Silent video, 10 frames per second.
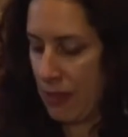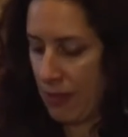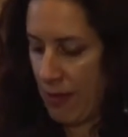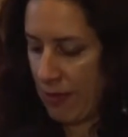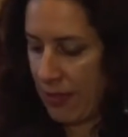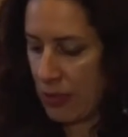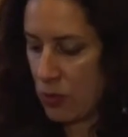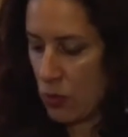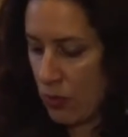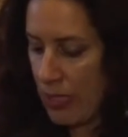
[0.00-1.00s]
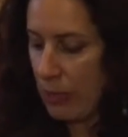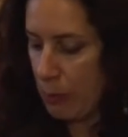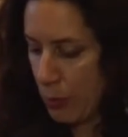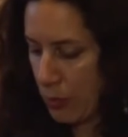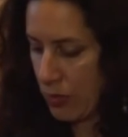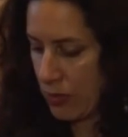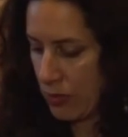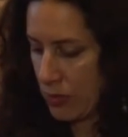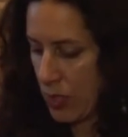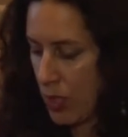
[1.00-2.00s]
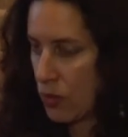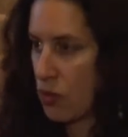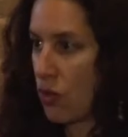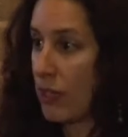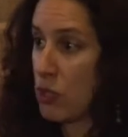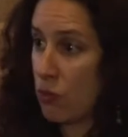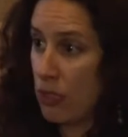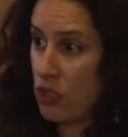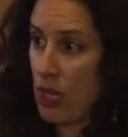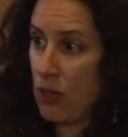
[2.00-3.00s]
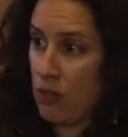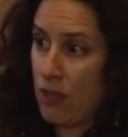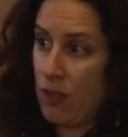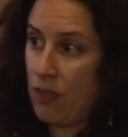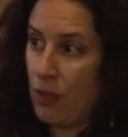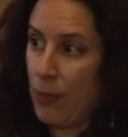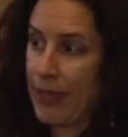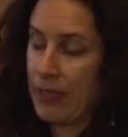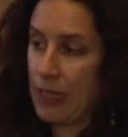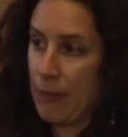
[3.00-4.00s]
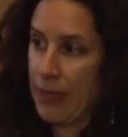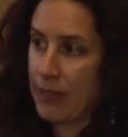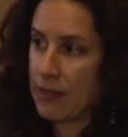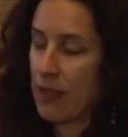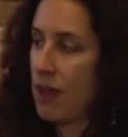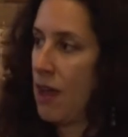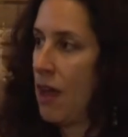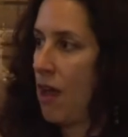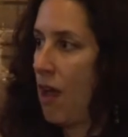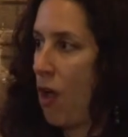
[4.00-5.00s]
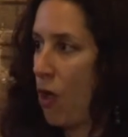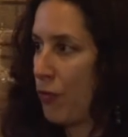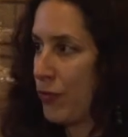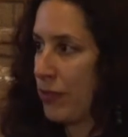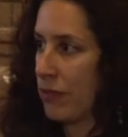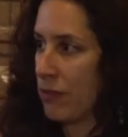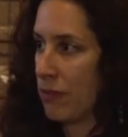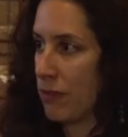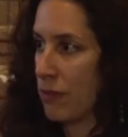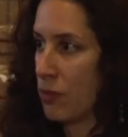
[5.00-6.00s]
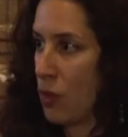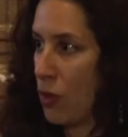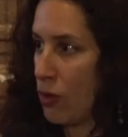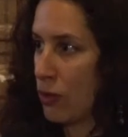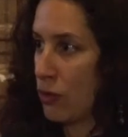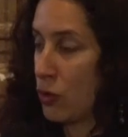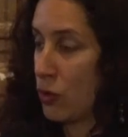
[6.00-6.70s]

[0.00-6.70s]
I think it is really important to try to reach out, and I think the academics often talk